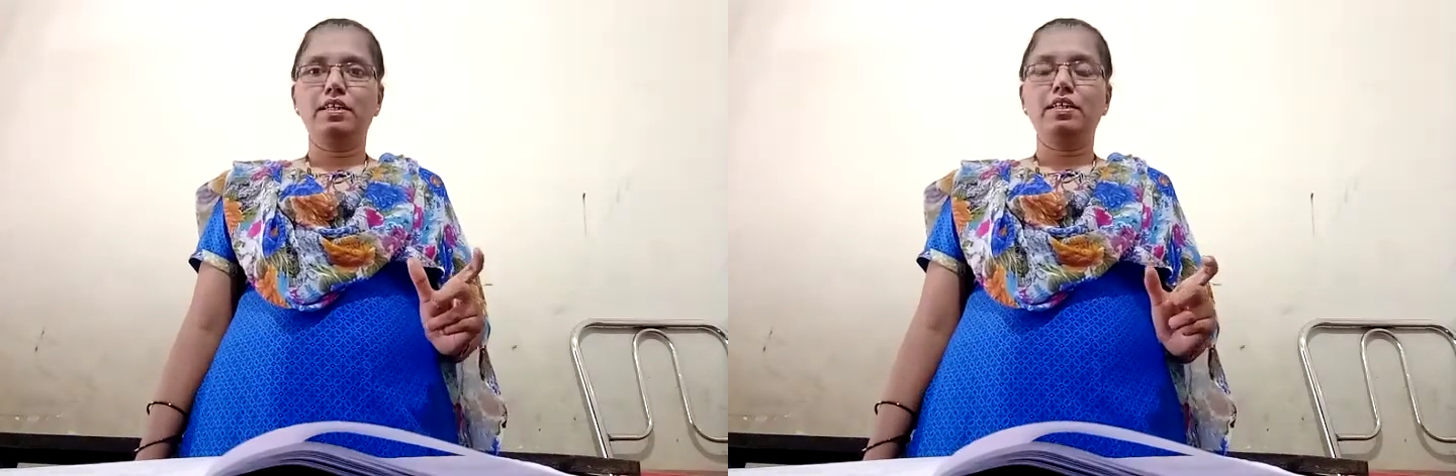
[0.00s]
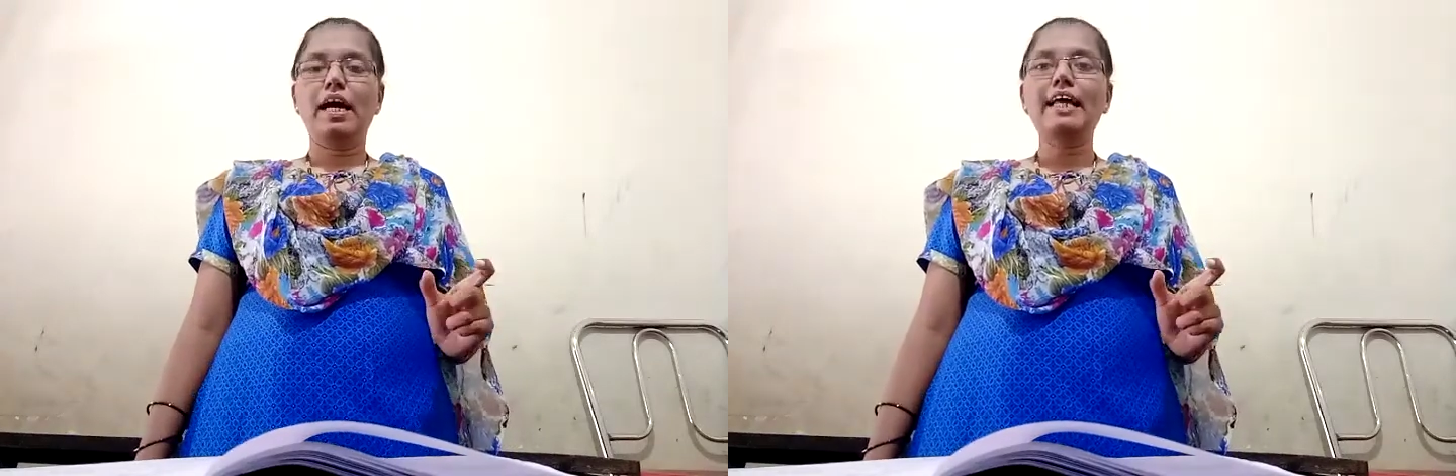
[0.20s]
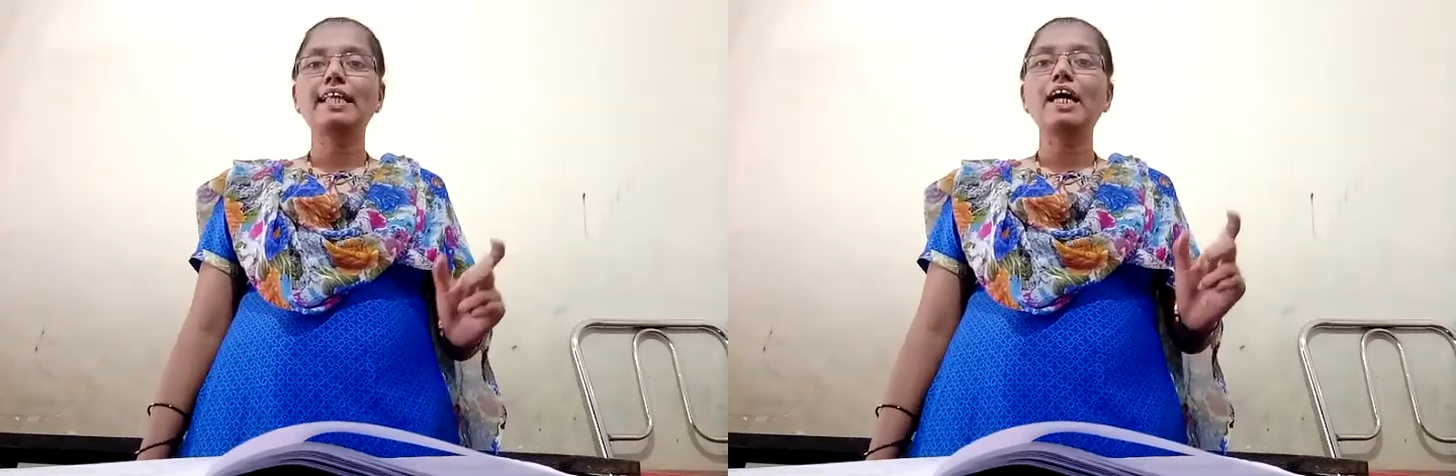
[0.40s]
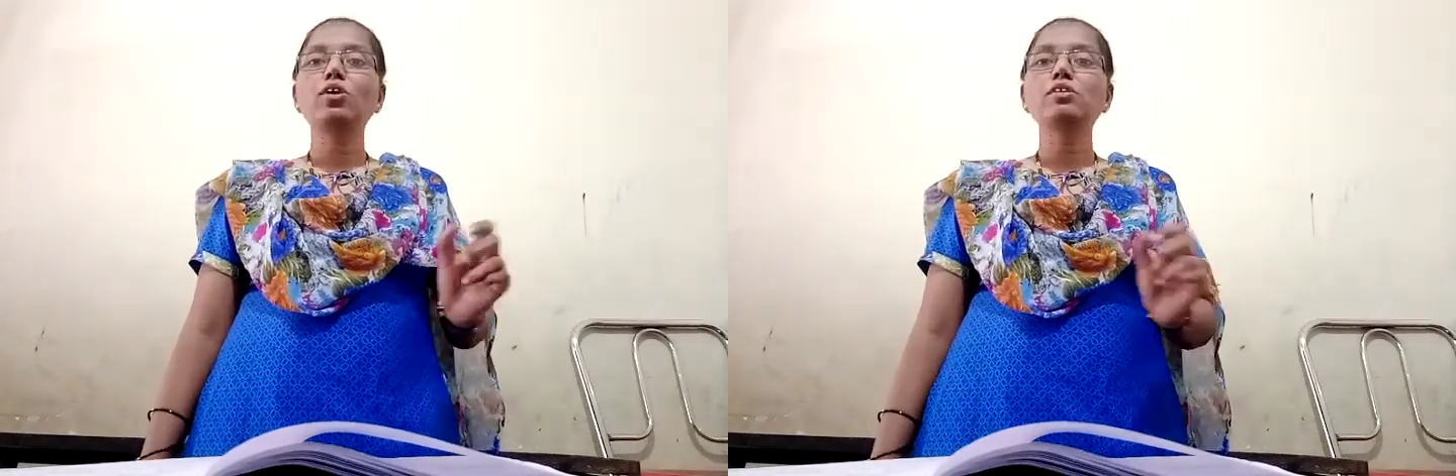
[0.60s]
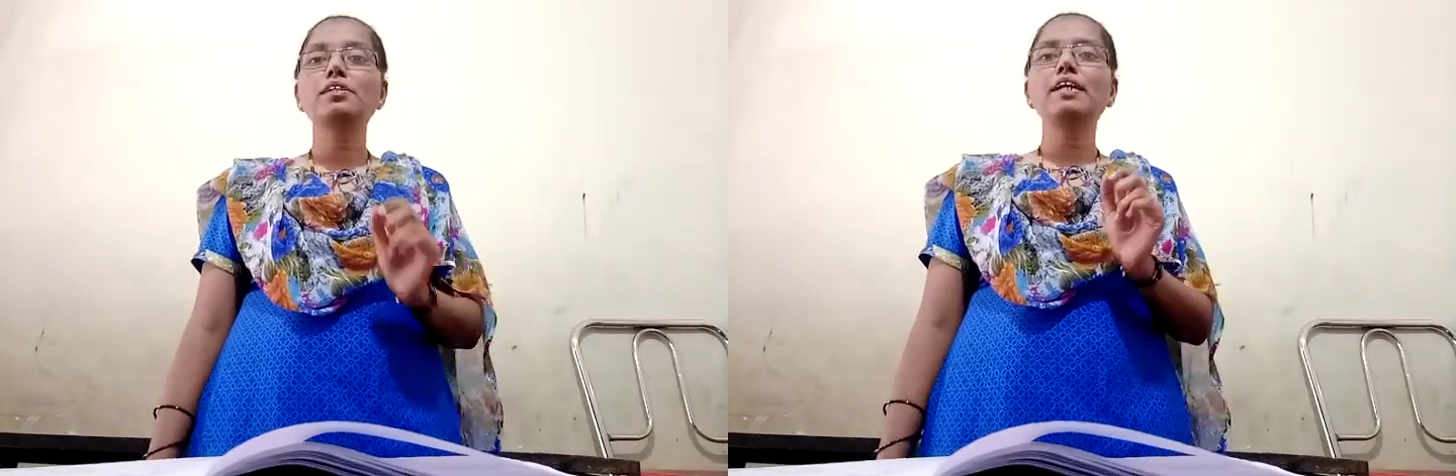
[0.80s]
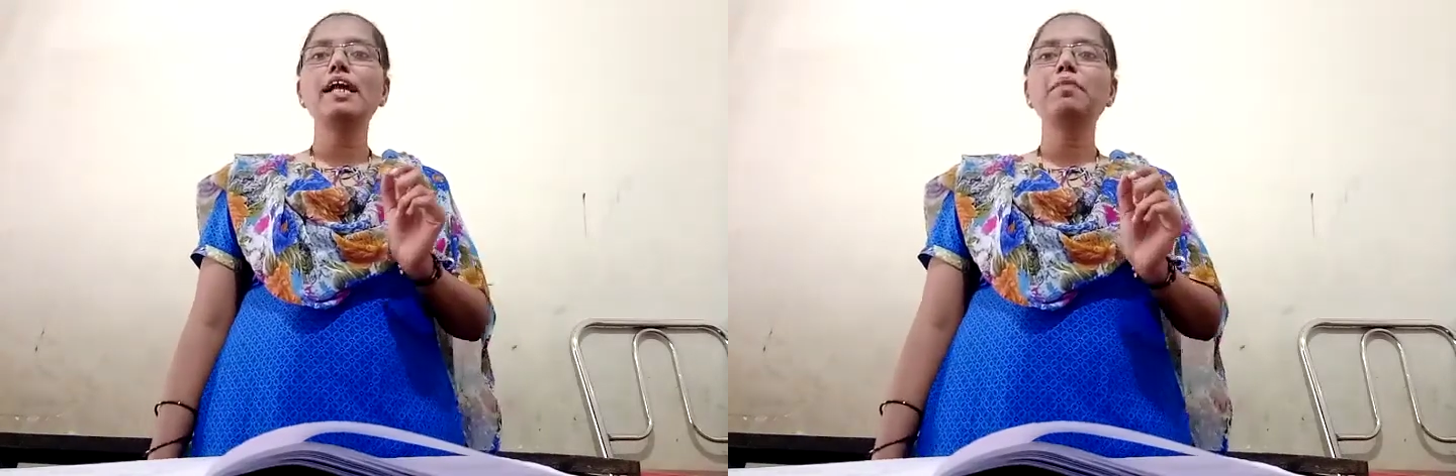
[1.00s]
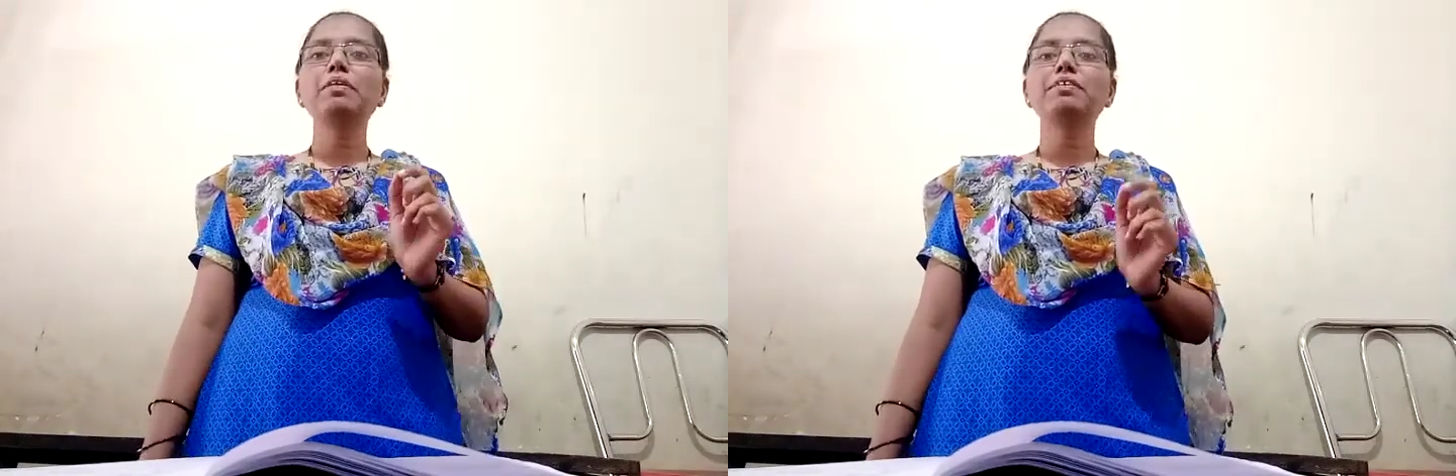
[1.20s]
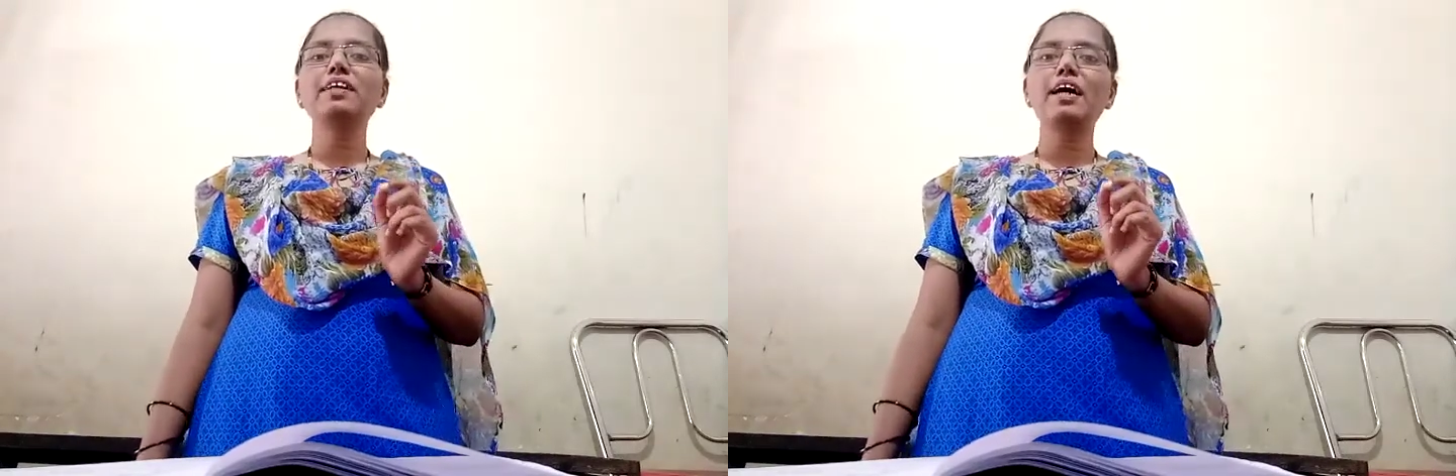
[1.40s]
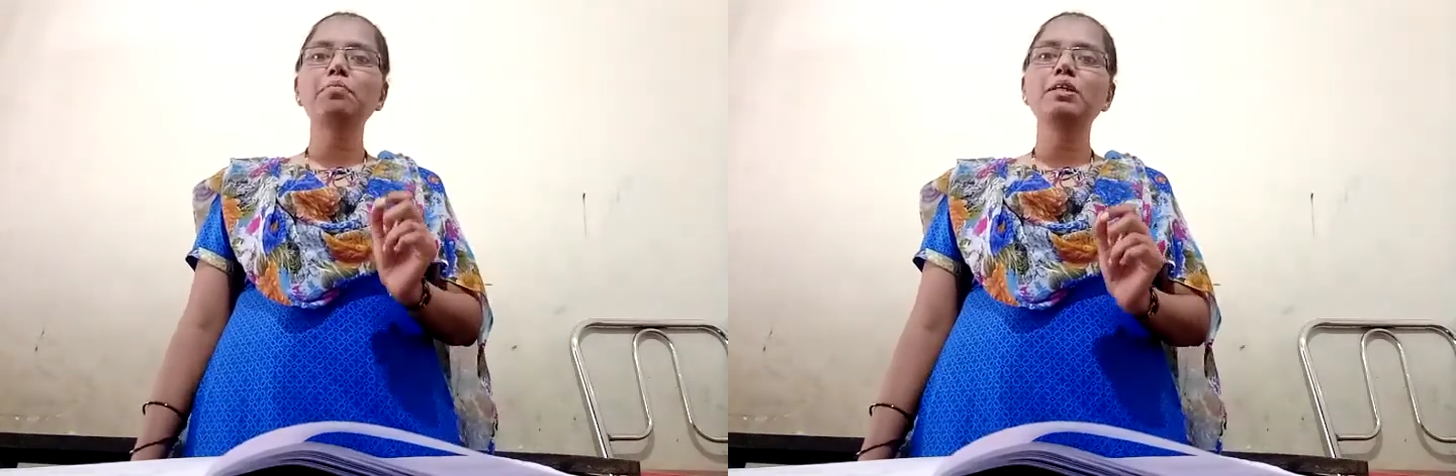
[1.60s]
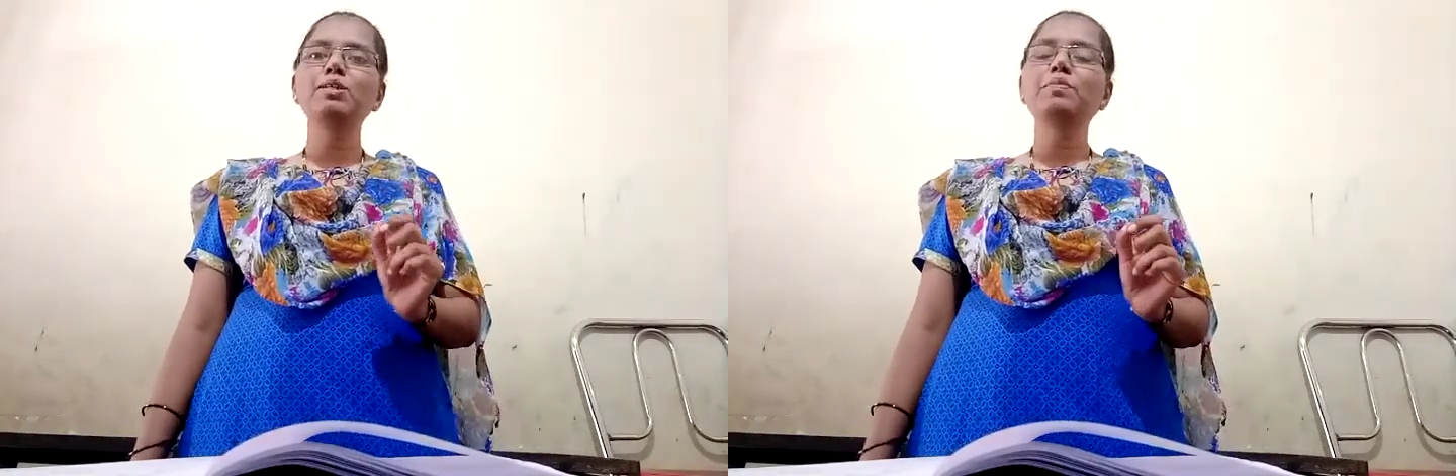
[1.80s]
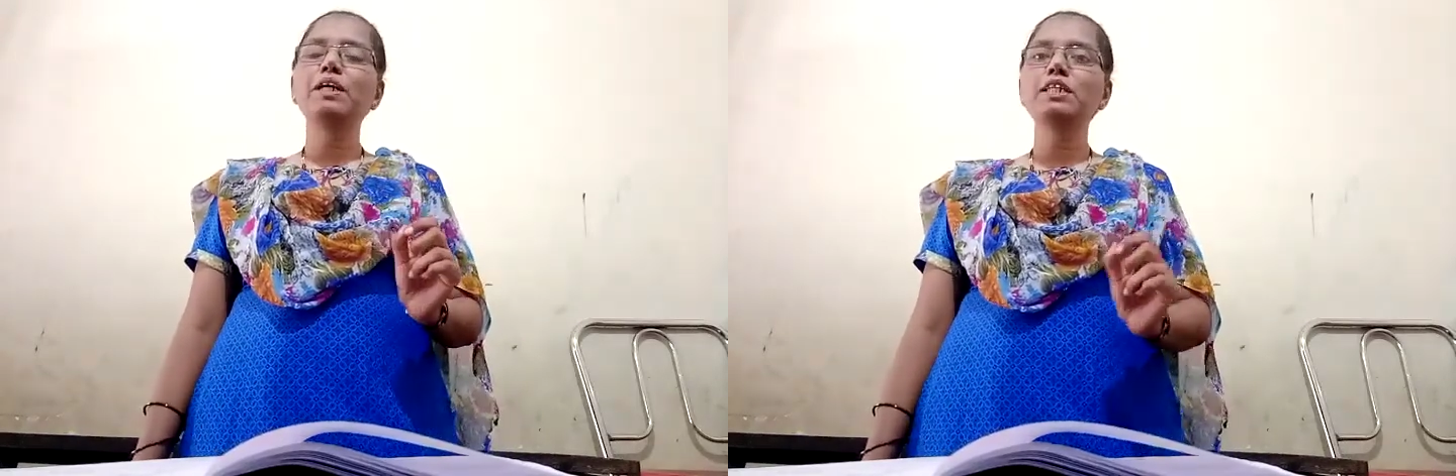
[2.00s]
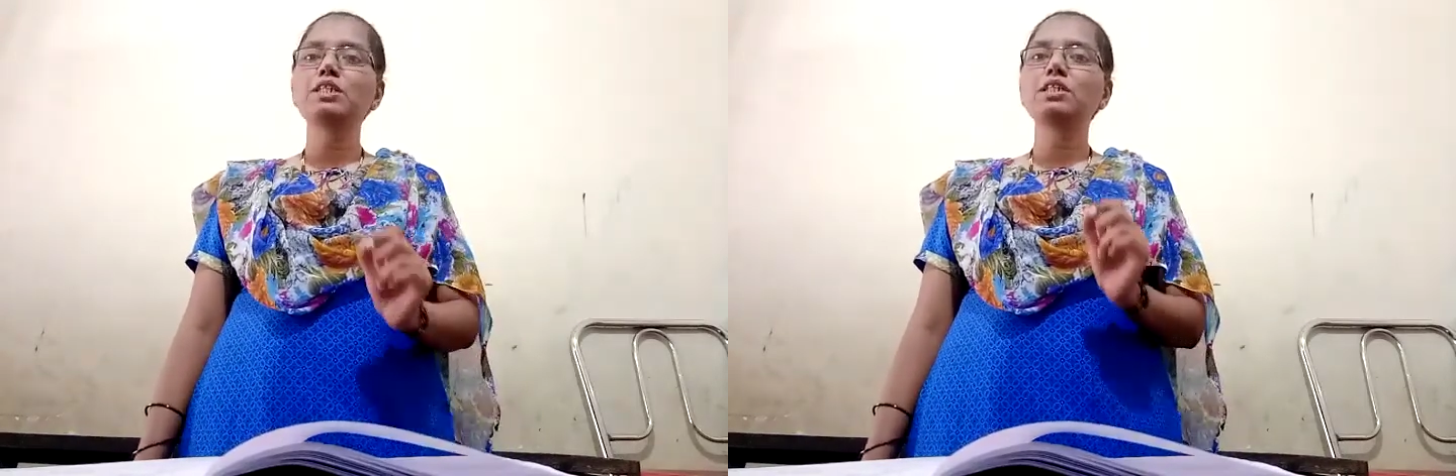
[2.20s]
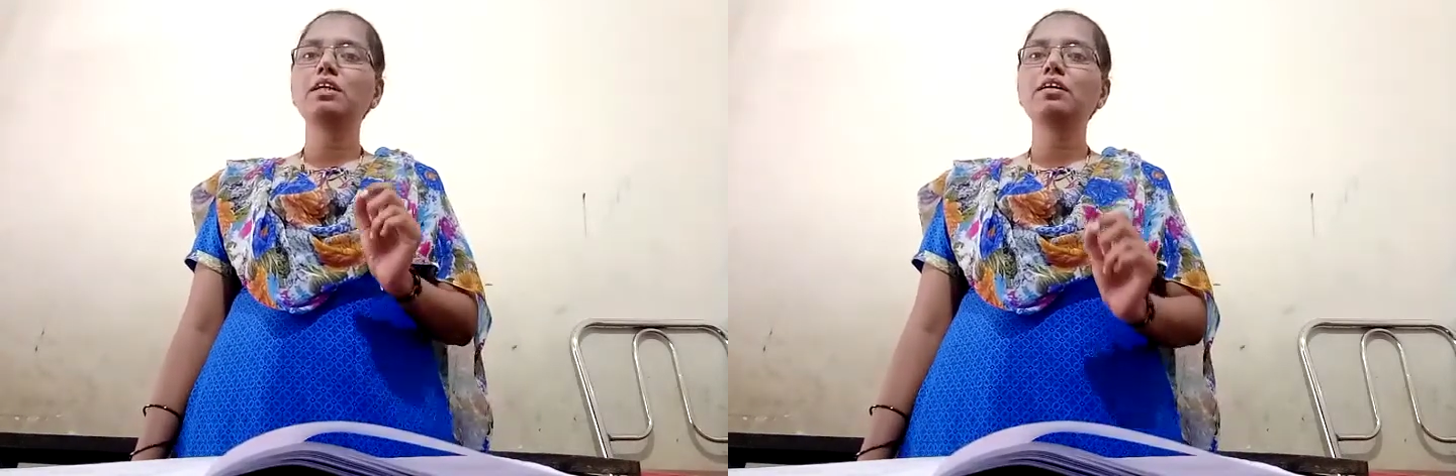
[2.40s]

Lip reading: And that also reliable. Reliable means